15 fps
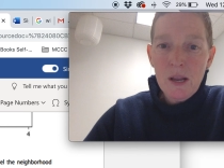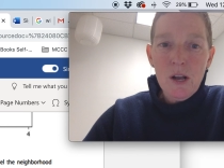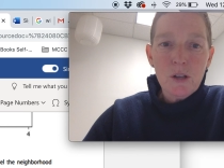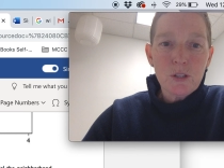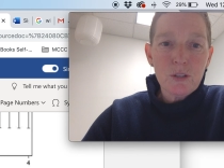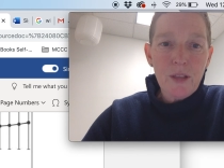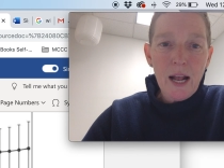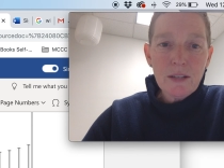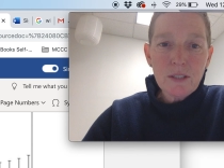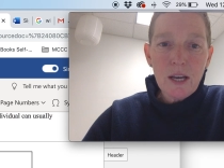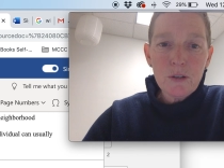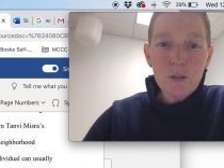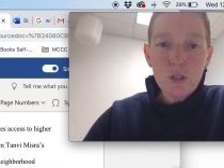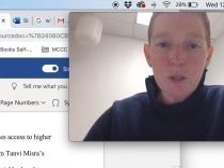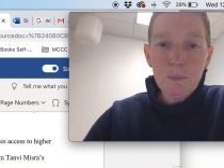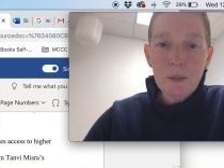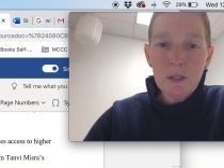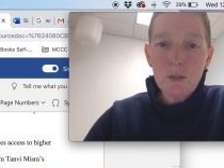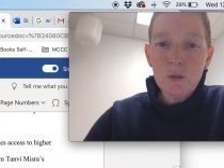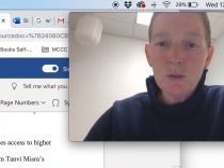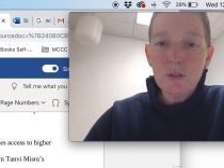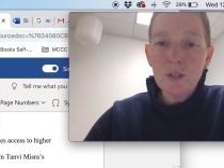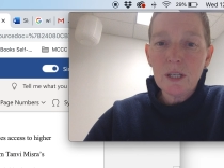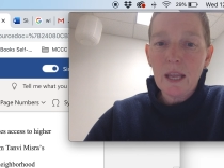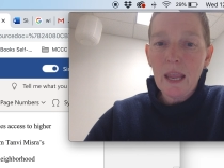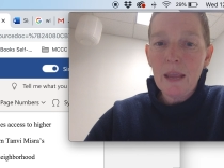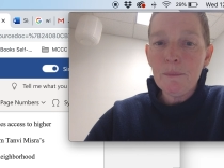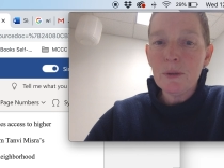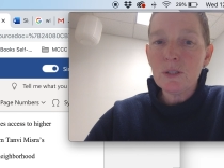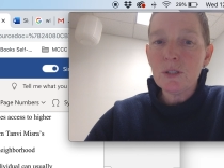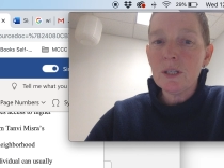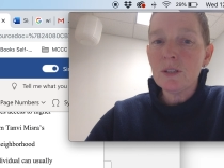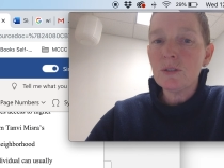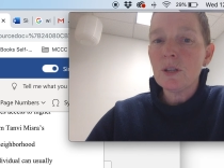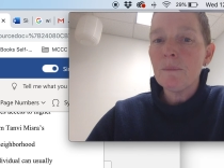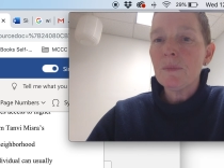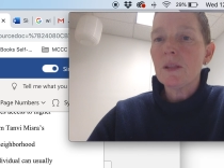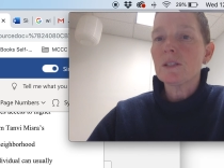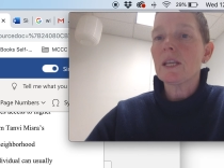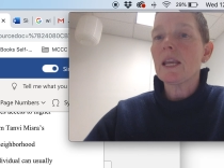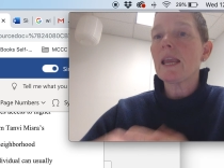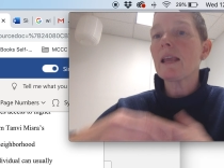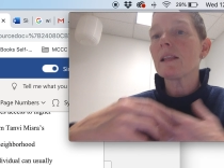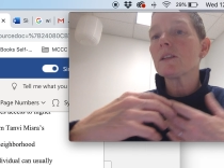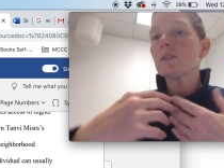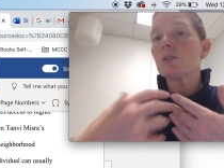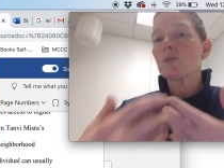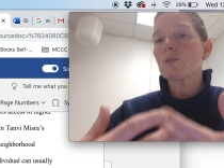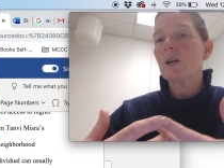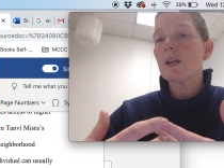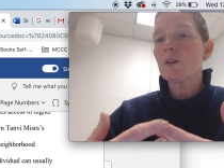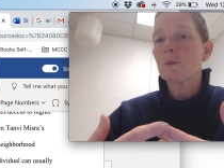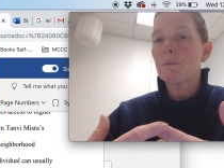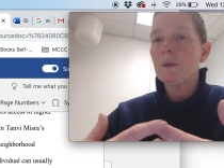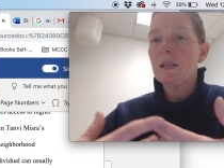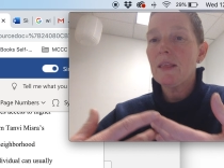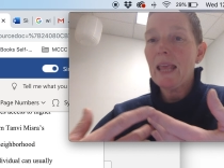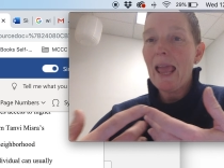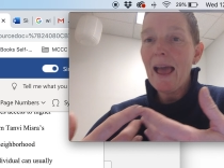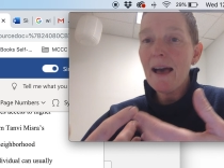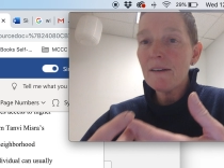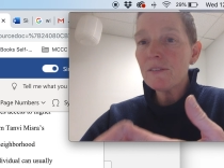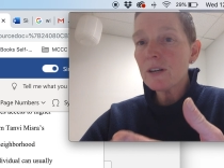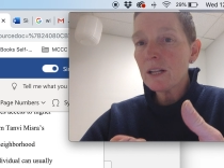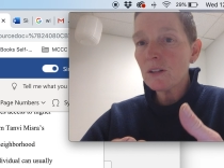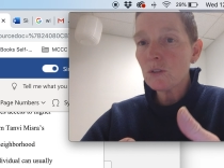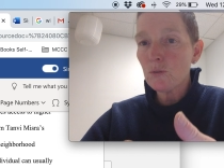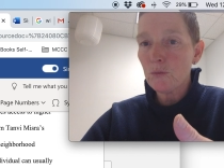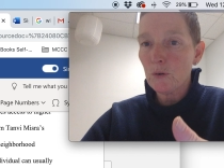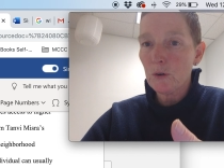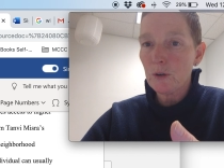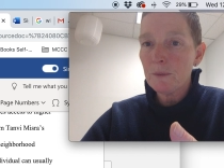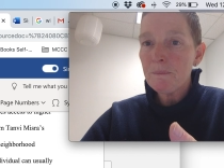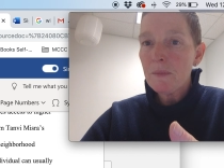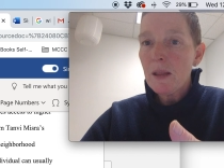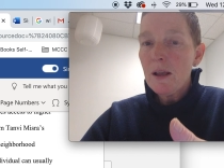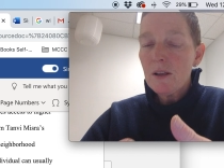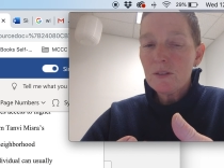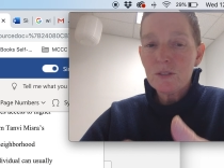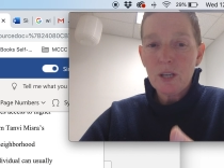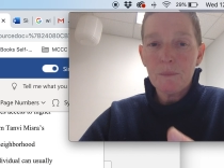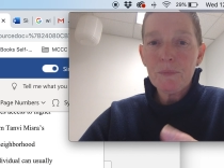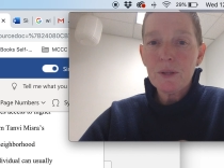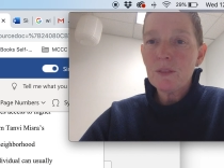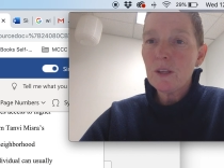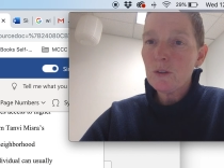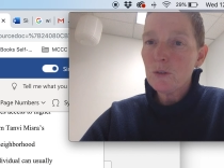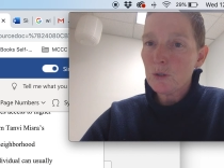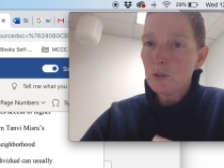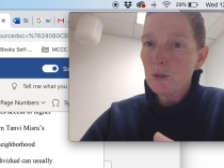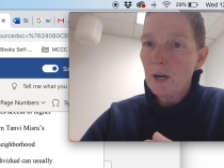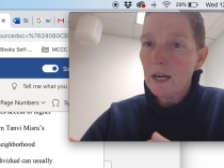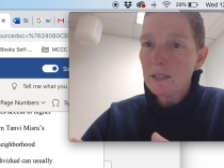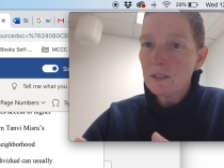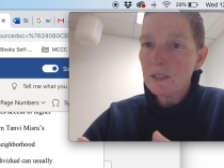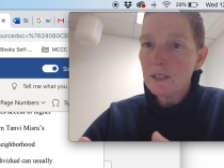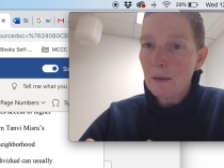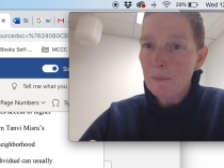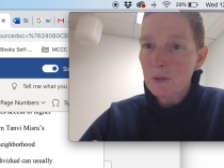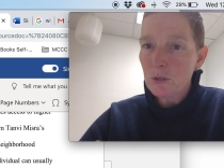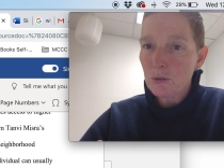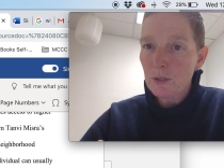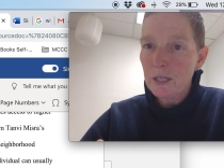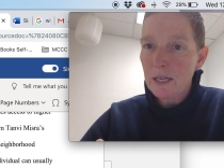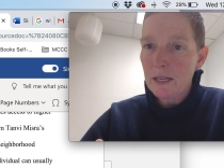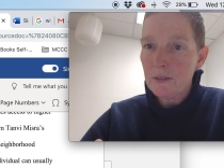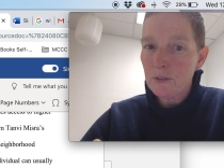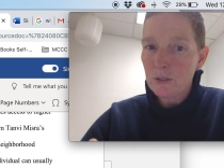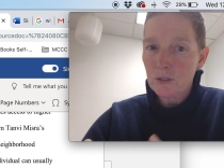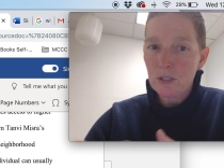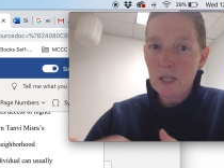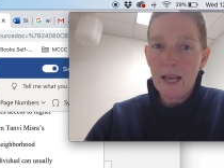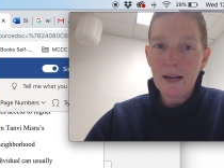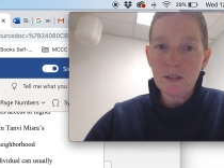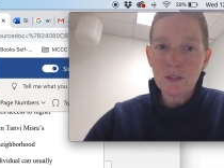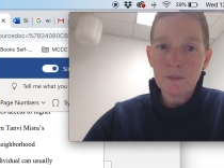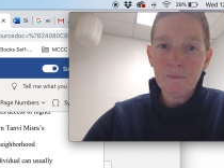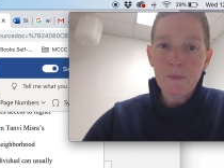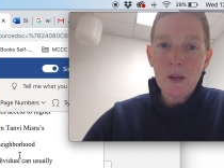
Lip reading: So that's how you should be using images to illustrate or be the evidence for something that you're trying to demonstrate in your text.